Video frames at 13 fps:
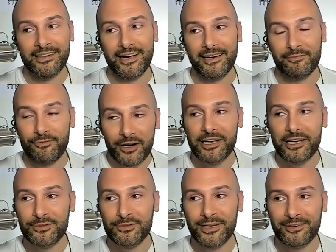and running
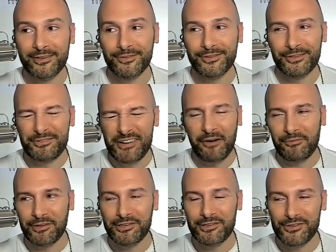into an answer that you're not
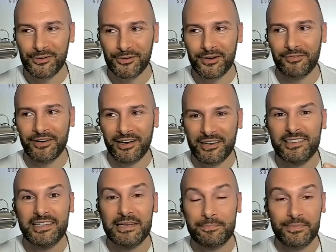really sure of and
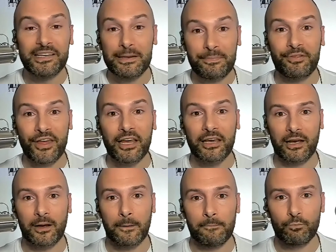deep, deep
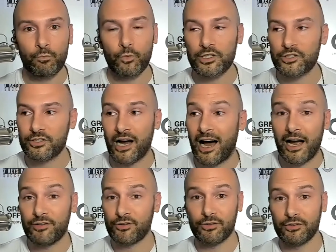thinking, which
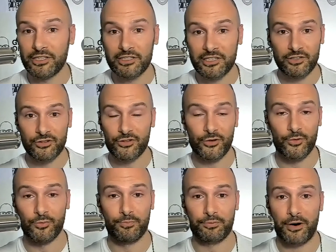I certainly didn't
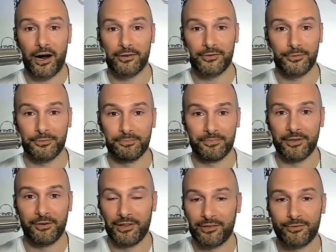do prior to,
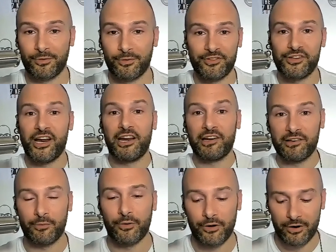you know, this sort of change
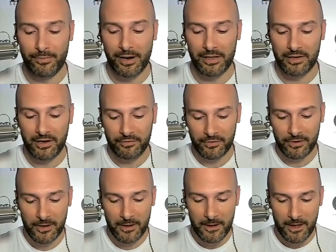that went on in my life.
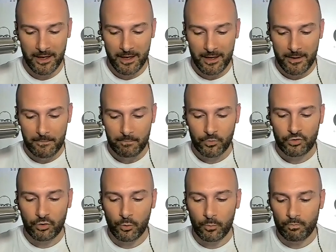
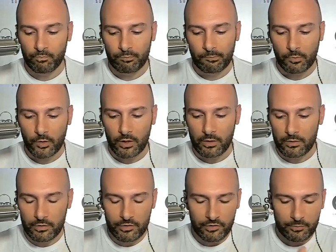So
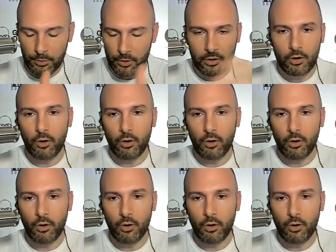you just put a